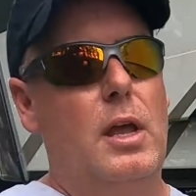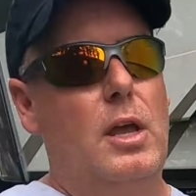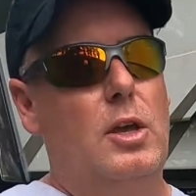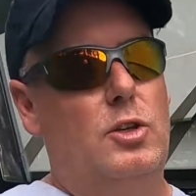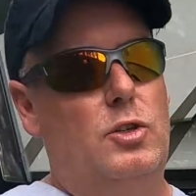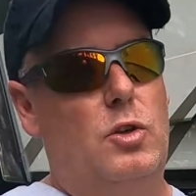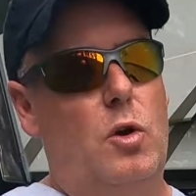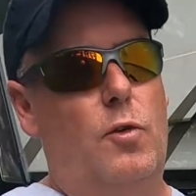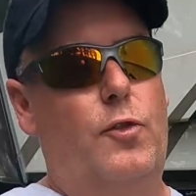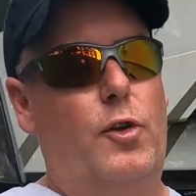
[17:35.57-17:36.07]

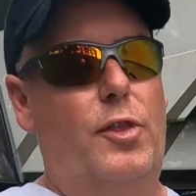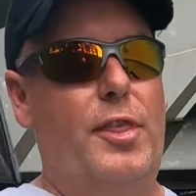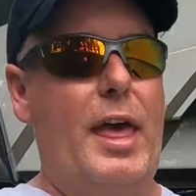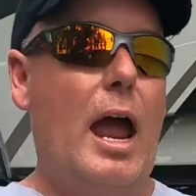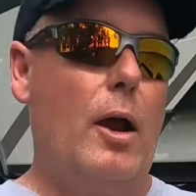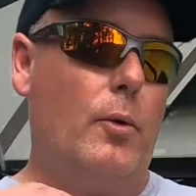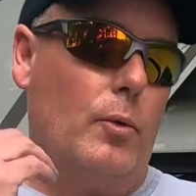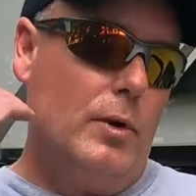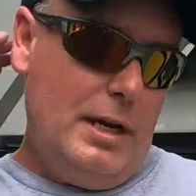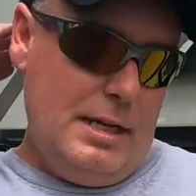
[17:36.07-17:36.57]
So for
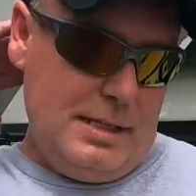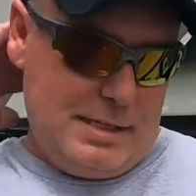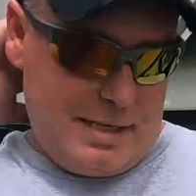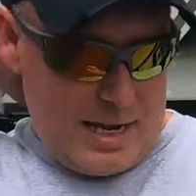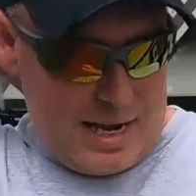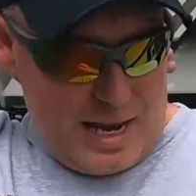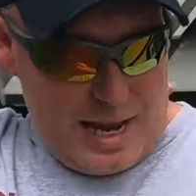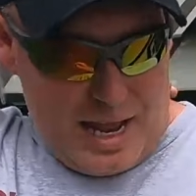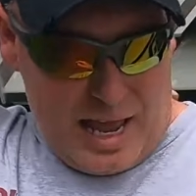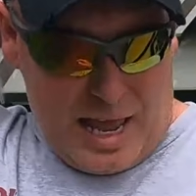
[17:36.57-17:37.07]
that
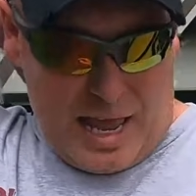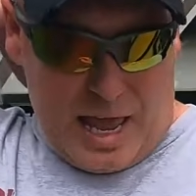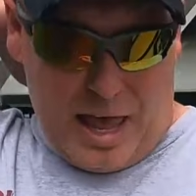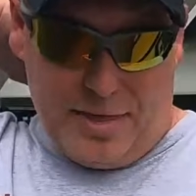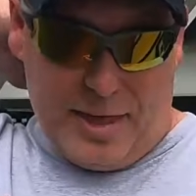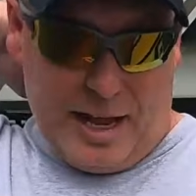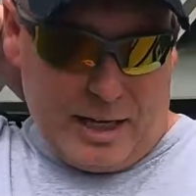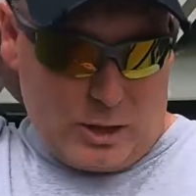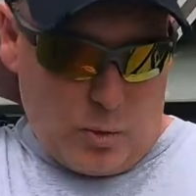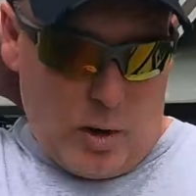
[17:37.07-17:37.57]
reason,
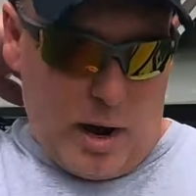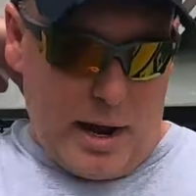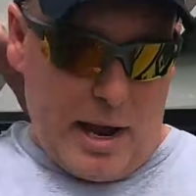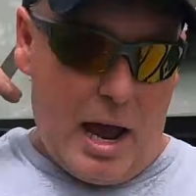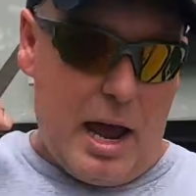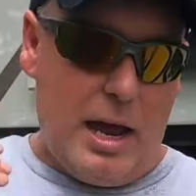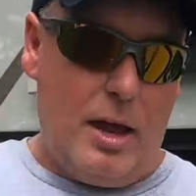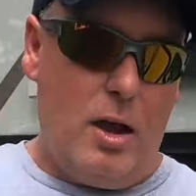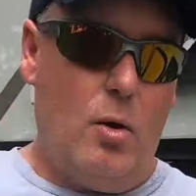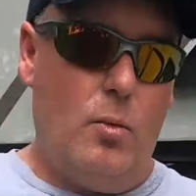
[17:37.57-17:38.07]
that's why
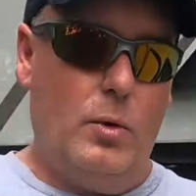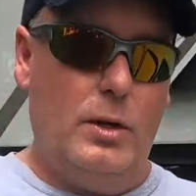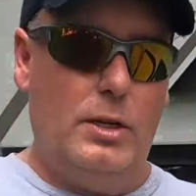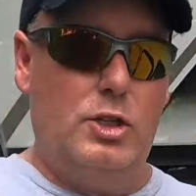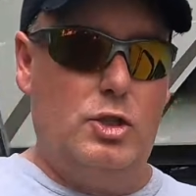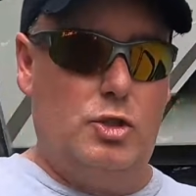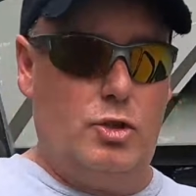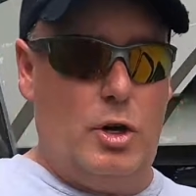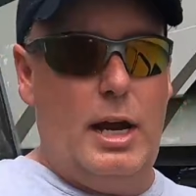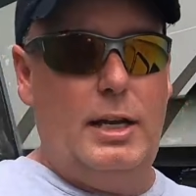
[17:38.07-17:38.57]
I always
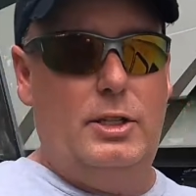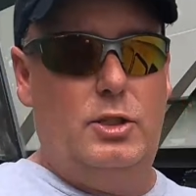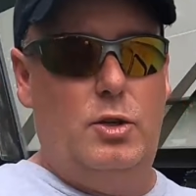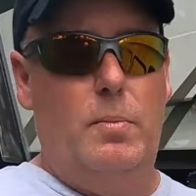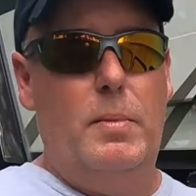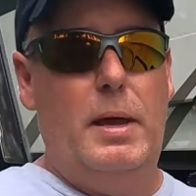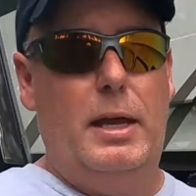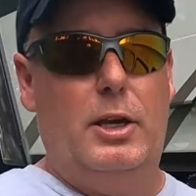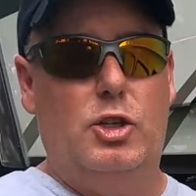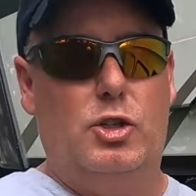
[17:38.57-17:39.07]
try to
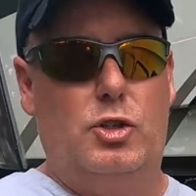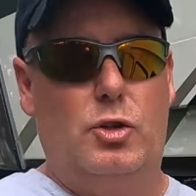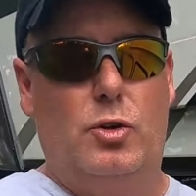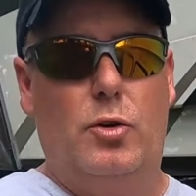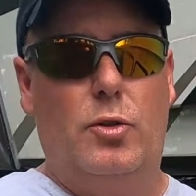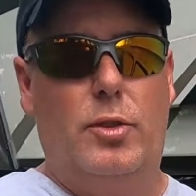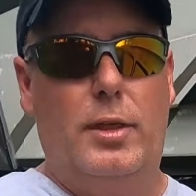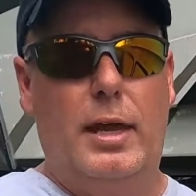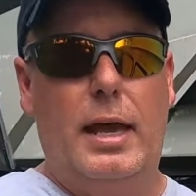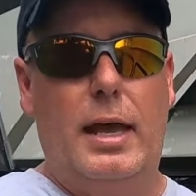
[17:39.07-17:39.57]
make sure
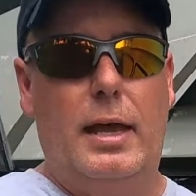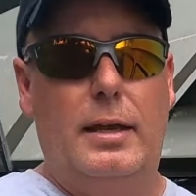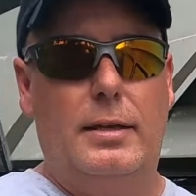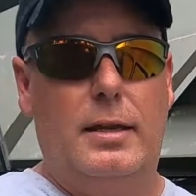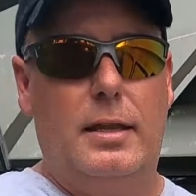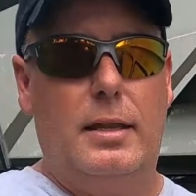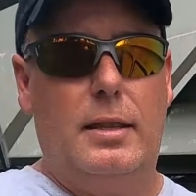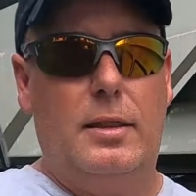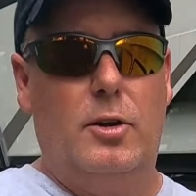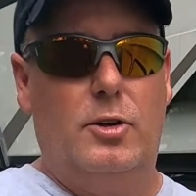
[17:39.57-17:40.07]
that
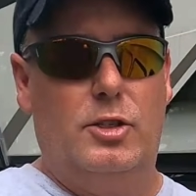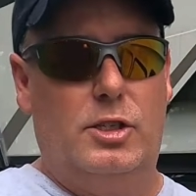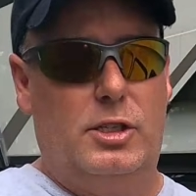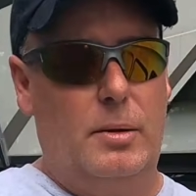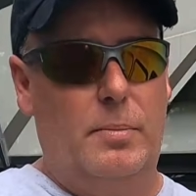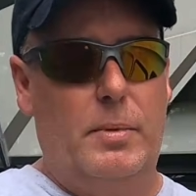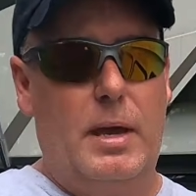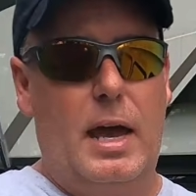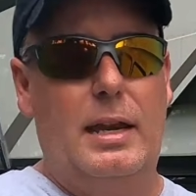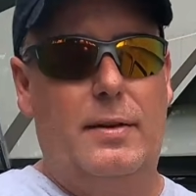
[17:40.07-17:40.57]
there's
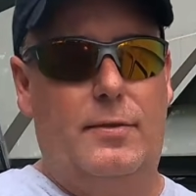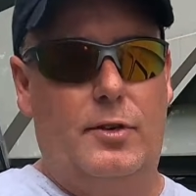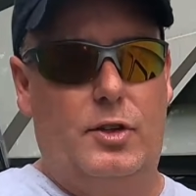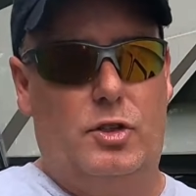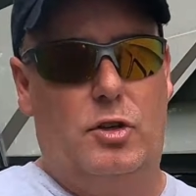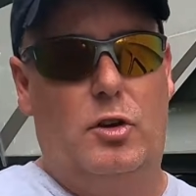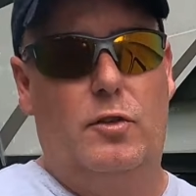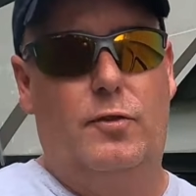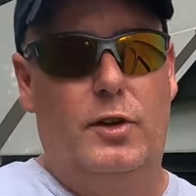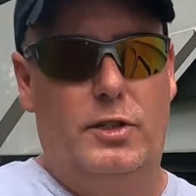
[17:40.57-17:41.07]
some kind of a
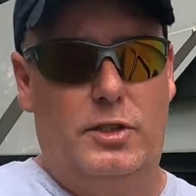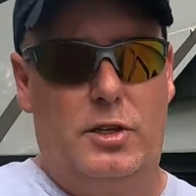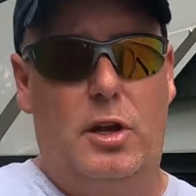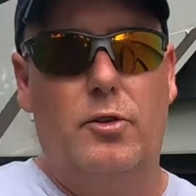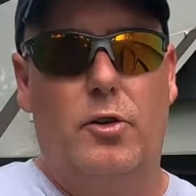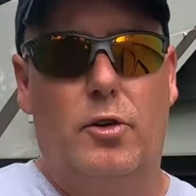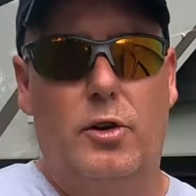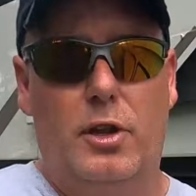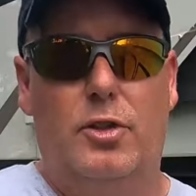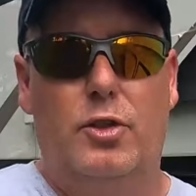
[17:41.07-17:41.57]
surface
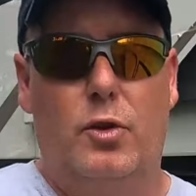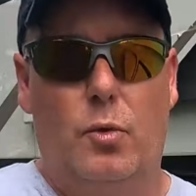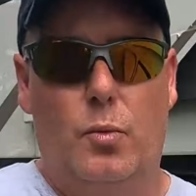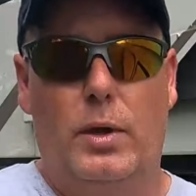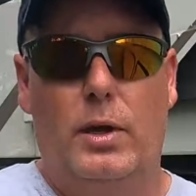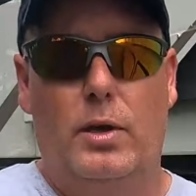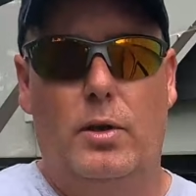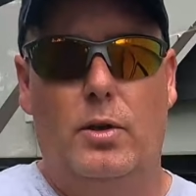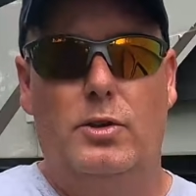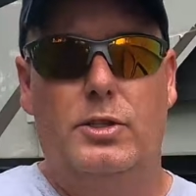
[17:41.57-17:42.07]
underneath the
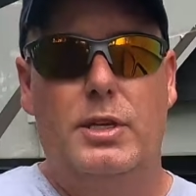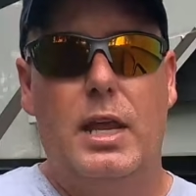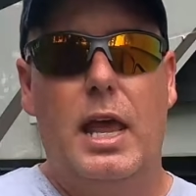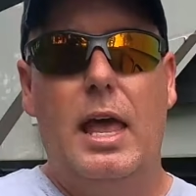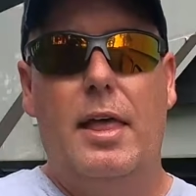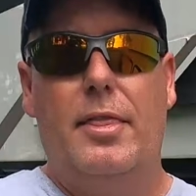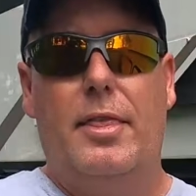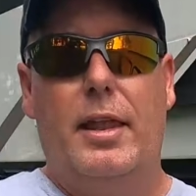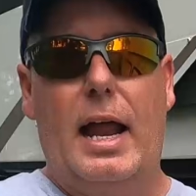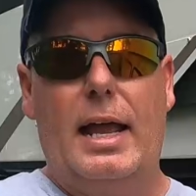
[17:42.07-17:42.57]
wheels
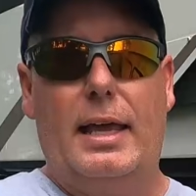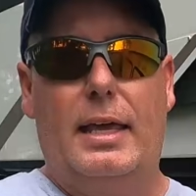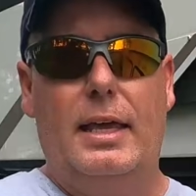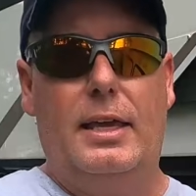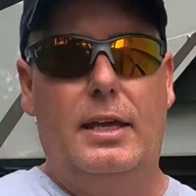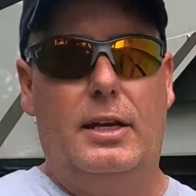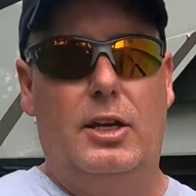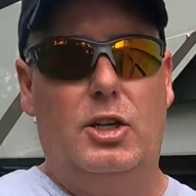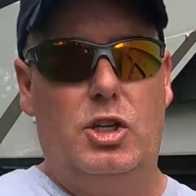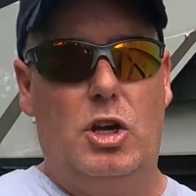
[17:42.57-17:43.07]
that I can
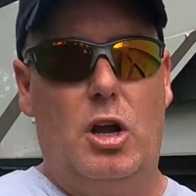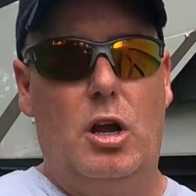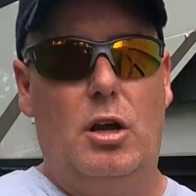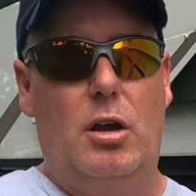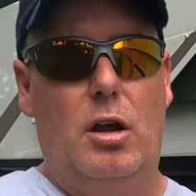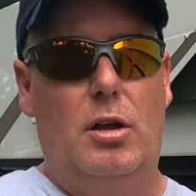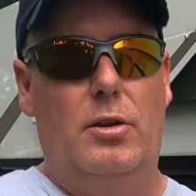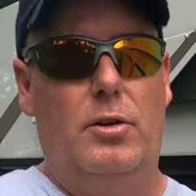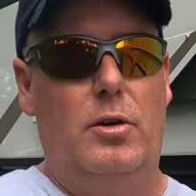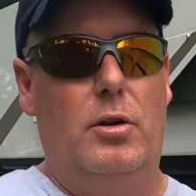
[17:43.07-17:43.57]
get a chuck
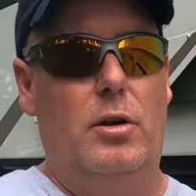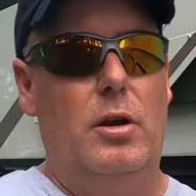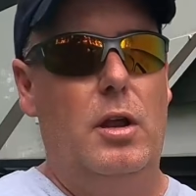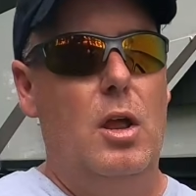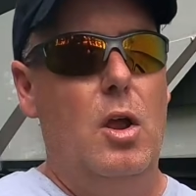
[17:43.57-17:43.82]
under.